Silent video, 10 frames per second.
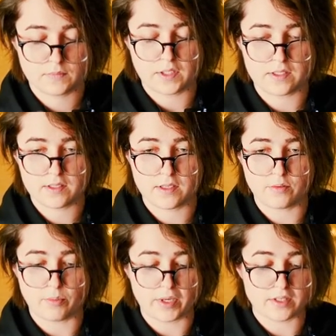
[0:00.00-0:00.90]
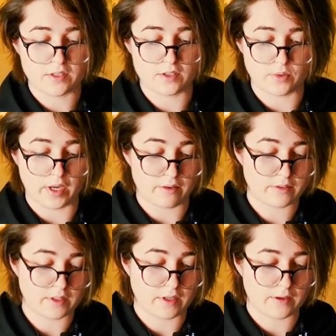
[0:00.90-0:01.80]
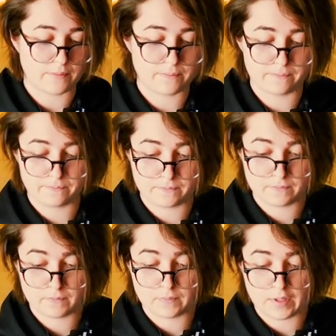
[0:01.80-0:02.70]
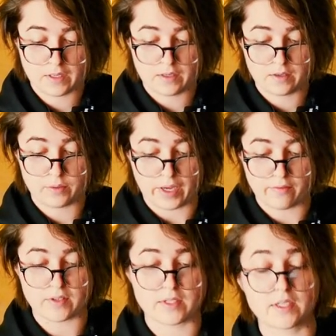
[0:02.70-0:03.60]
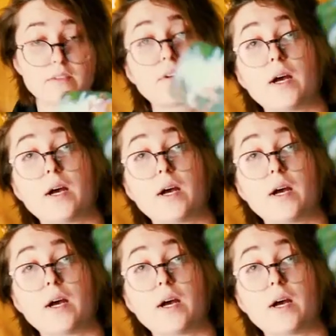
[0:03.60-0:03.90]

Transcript: Let's see what messages we have today. We have the Six of